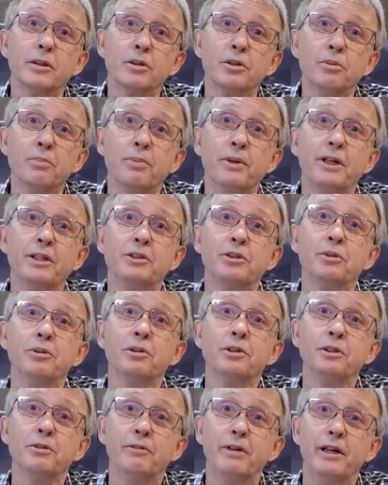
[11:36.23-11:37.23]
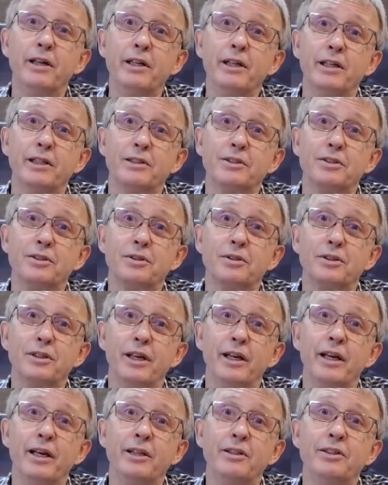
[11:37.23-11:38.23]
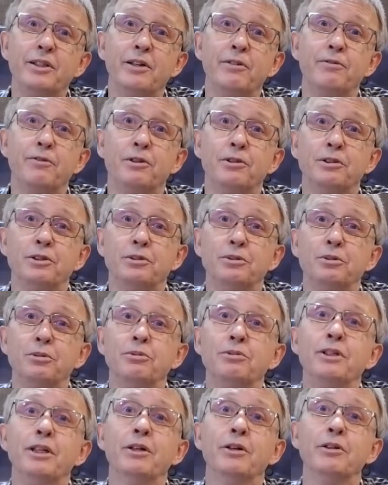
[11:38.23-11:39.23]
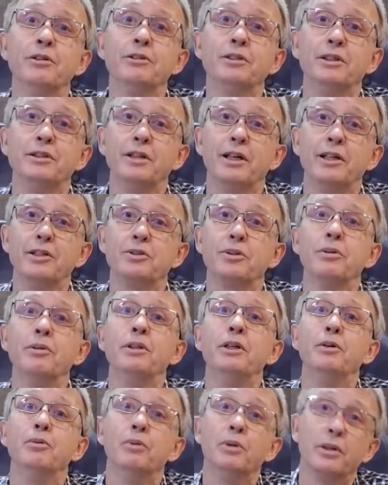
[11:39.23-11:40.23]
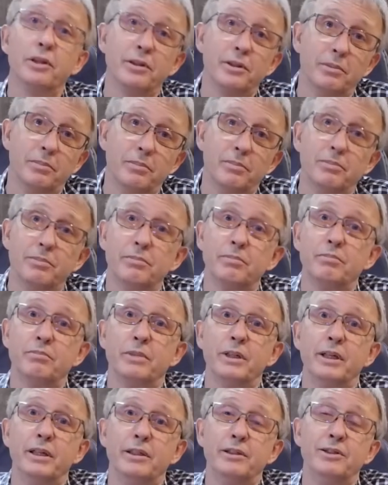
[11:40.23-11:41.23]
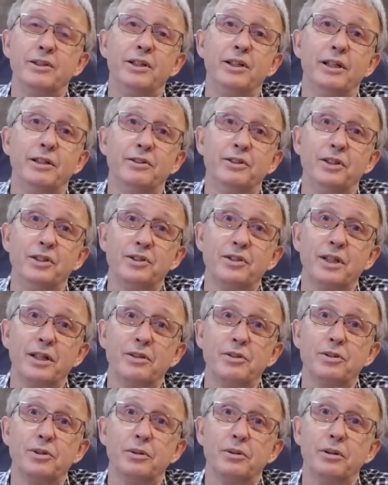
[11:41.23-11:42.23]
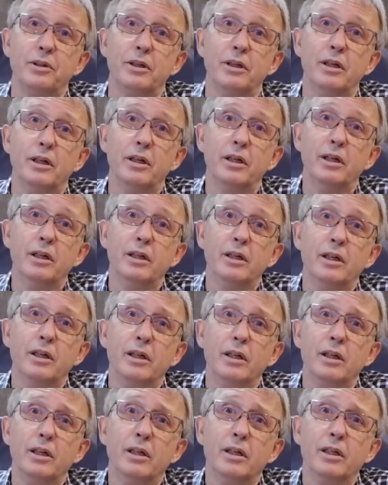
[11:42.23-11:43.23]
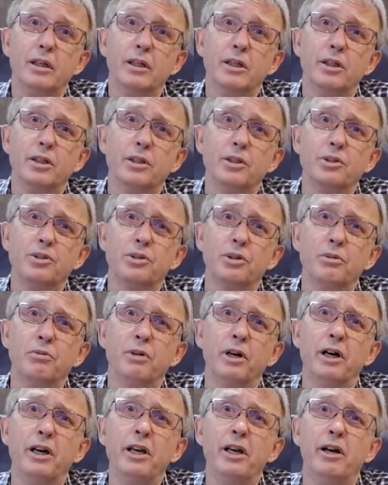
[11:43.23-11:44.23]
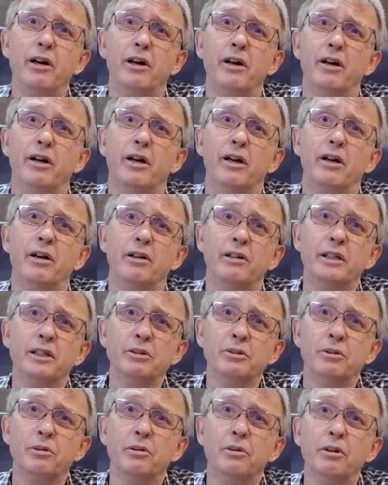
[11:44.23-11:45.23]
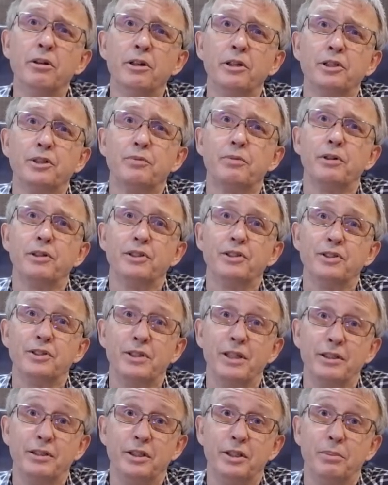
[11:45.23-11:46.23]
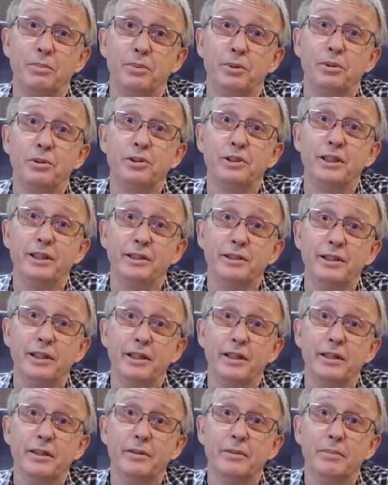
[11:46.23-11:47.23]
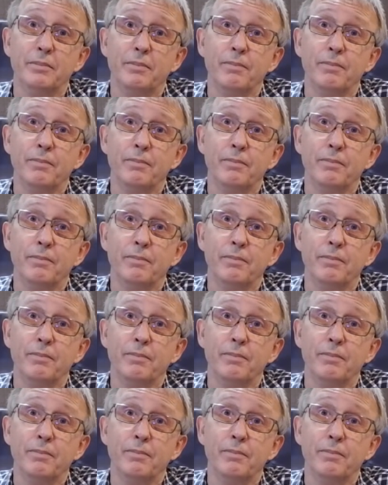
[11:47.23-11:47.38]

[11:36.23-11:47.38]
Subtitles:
Compared to other variants, the ATR 42300 has only one TAT sensor. So why are there no alerts for the static port heating?